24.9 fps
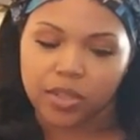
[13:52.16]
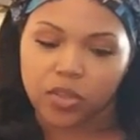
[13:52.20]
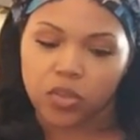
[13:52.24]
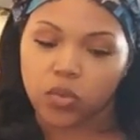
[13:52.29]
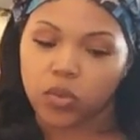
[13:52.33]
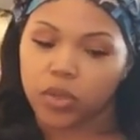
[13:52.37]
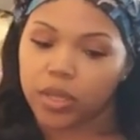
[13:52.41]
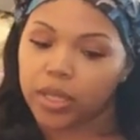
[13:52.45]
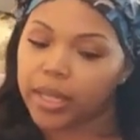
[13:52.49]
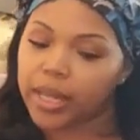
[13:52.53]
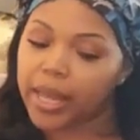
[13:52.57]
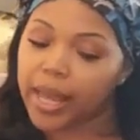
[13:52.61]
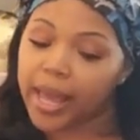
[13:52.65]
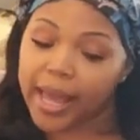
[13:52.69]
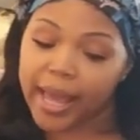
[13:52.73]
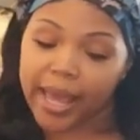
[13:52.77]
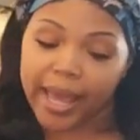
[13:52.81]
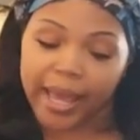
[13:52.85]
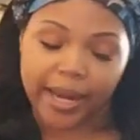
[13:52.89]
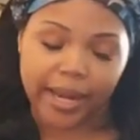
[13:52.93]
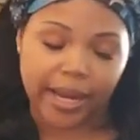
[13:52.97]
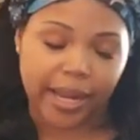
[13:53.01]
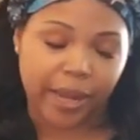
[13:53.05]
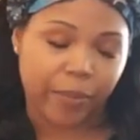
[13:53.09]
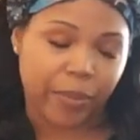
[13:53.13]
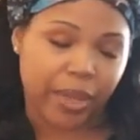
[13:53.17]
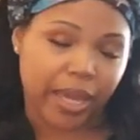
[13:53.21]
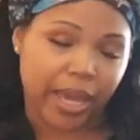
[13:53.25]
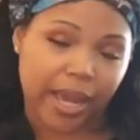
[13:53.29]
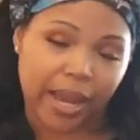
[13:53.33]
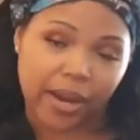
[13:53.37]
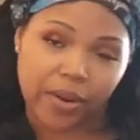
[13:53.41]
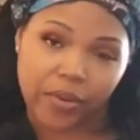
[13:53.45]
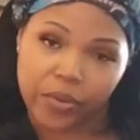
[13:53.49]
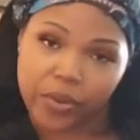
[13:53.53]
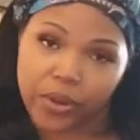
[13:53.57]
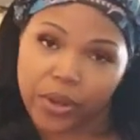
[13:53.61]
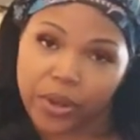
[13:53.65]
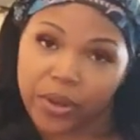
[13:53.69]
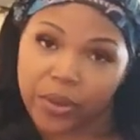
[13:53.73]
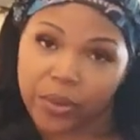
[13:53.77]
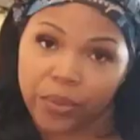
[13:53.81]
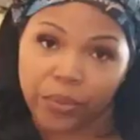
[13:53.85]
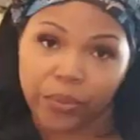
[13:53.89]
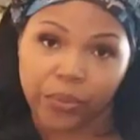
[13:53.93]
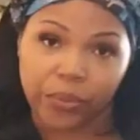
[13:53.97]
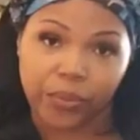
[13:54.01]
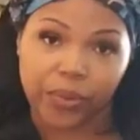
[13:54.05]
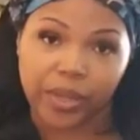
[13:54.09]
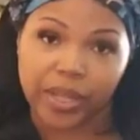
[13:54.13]
or a lot. I mean, I don't
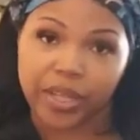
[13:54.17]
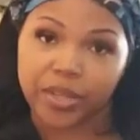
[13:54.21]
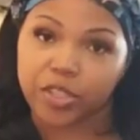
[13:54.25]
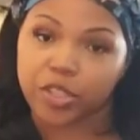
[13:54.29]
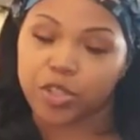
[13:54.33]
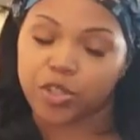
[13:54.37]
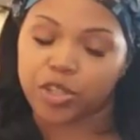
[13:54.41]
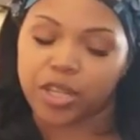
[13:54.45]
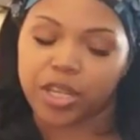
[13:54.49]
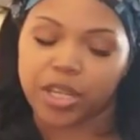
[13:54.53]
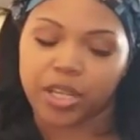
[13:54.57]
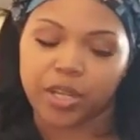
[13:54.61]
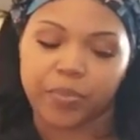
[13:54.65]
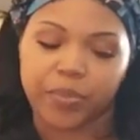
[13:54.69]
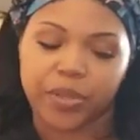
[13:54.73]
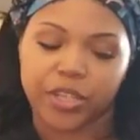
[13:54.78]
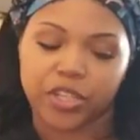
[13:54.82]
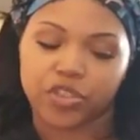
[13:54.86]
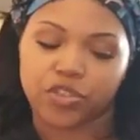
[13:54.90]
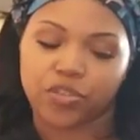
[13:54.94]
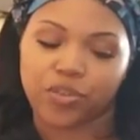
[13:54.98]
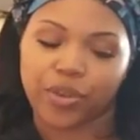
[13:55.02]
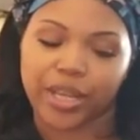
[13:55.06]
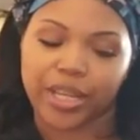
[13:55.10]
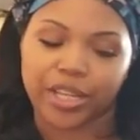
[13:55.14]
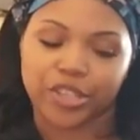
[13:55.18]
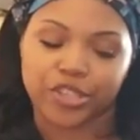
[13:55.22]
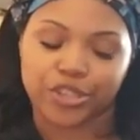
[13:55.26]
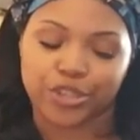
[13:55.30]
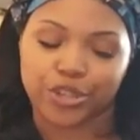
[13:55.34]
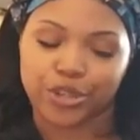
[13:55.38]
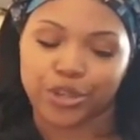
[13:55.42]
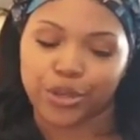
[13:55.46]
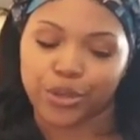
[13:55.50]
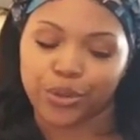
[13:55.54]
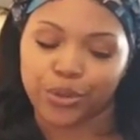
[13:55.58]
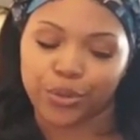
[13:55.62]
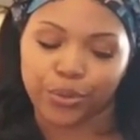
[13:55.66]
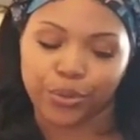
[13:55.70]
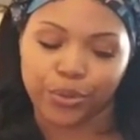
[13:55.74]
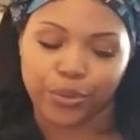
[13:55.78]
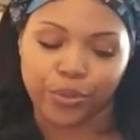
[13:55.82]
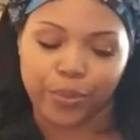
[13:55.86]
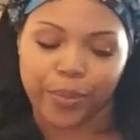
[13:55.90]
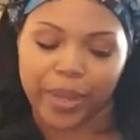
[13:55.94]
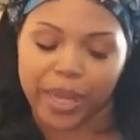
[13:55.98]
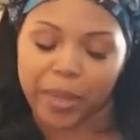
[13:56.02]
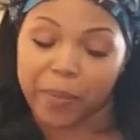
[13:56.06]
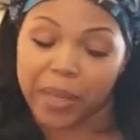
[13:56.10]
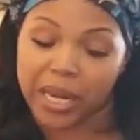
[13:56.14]
know. It could be strange to you,
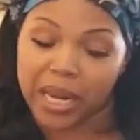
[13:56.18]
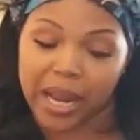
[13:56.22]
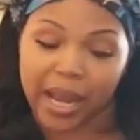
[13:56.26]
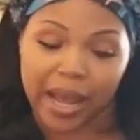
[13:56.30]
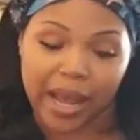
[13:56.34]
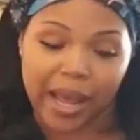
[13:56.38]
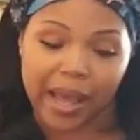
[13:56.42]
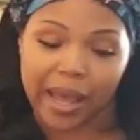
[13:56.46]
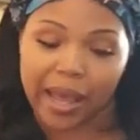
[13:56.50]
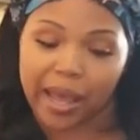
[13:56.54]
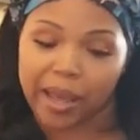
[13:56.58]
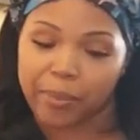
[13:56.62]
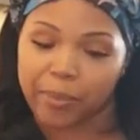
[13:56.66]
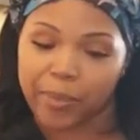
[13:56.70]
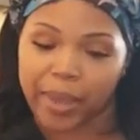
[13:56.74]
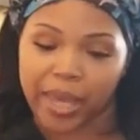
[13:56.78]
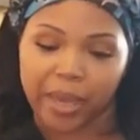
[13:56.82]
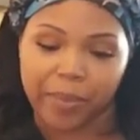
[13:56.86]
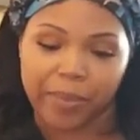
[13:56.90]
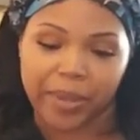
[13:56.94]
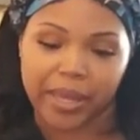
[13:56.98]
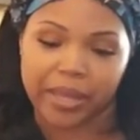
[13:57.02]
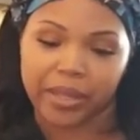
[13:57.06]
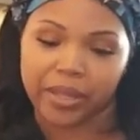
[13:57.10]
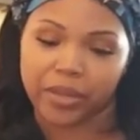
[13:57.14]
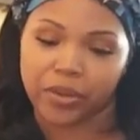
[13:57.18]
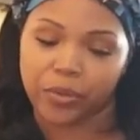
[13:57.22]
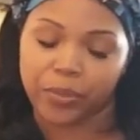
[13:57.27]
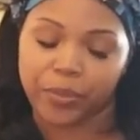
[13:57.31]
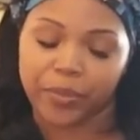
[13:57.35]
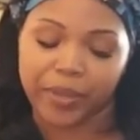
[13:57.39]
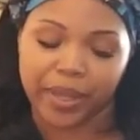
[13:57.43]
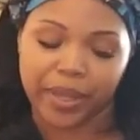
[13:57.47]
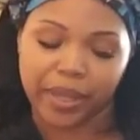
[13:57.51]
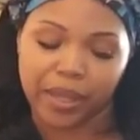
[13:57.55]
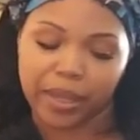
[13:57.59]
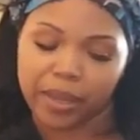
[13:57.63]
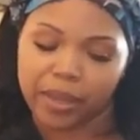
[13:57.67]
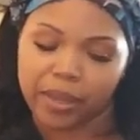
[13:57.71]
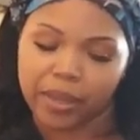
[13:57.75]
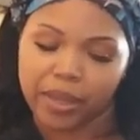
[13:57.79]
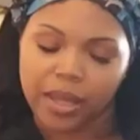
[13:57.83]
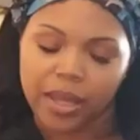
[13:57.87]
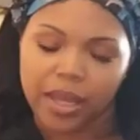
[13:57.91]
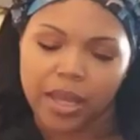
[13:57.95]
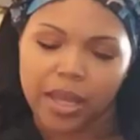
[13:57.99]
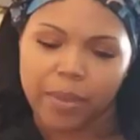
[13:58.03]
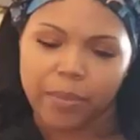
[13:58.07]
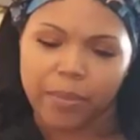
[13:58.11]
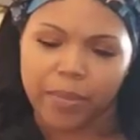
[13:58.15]
maybe not, maybe a little bit.
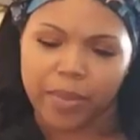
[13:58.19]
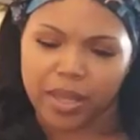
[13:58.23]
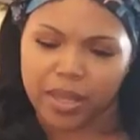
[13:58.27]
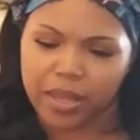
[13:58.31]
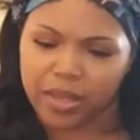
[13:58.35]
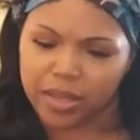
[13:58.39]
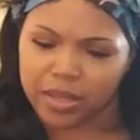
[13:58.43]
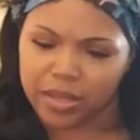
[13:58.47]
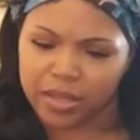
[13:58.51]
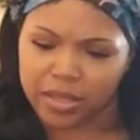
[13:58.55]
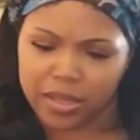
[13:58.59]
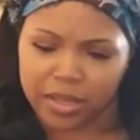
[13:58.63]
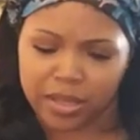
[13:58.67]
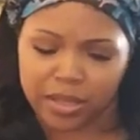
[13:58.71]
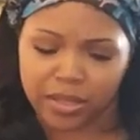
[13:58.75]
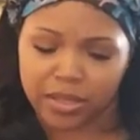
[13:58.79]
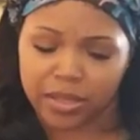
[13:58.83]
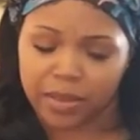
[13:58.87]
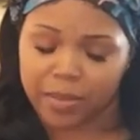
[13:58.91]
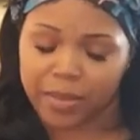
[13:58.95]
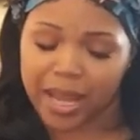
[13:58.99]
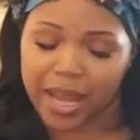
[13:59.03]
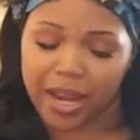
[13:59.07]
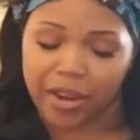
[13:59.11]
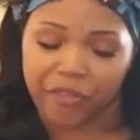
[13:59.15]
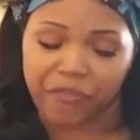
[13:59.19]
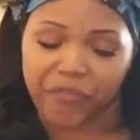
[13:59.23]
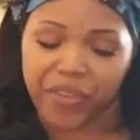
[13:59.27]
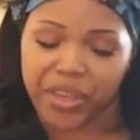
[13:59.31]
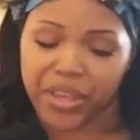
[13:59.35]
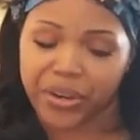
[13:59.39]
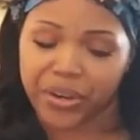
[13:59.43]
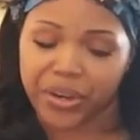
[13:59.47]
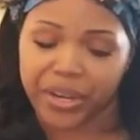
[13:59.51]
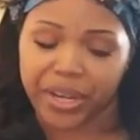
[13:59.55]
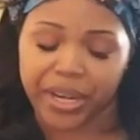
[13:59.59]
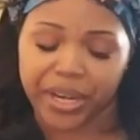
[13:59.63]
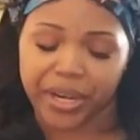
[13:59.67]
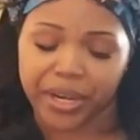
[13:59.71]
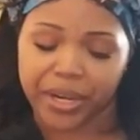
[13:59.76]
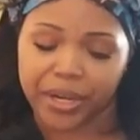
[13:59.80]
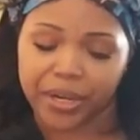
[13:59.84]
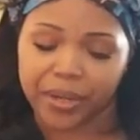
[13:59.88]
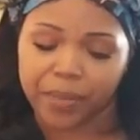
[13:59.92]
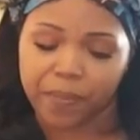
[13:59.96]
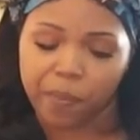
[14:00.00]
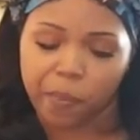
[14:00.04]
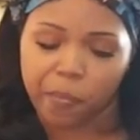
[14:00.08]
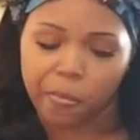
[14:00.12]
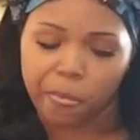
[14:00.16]
There's some kind of fear
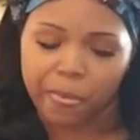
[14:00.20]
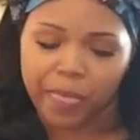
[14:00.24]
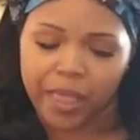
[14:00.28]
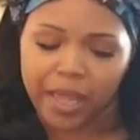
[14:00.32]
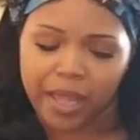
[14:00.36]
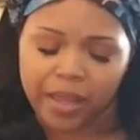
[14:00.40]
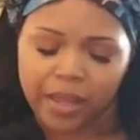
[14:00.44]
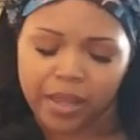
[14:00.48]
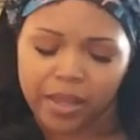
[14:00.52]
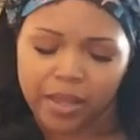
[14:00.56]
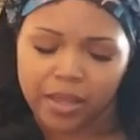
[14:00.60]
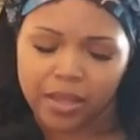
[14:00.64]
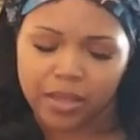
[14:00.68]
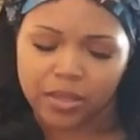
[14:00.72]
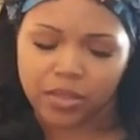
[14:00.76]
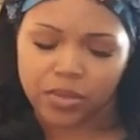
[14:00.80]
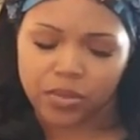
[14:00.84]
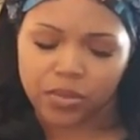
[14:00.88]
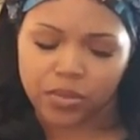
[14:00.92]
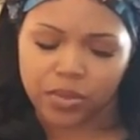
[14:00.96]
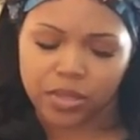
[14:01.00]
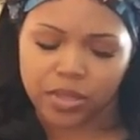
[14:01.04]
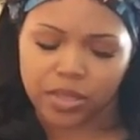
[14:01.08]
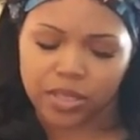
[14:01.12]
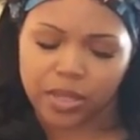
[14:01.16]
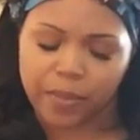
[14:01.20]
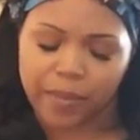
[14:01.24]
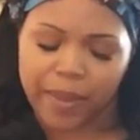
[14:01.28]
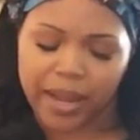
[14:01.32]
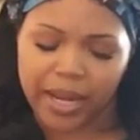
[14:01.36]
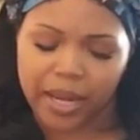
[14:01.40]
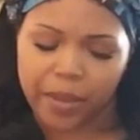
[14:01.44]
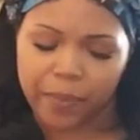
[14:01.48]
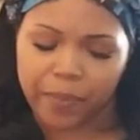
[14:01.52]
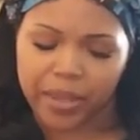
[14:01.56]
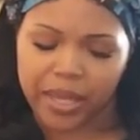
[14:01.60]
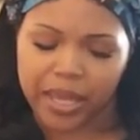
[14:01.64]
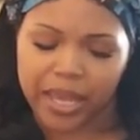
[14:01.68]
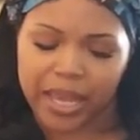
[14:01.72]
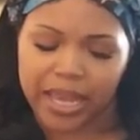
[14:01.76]
here. So somebody could be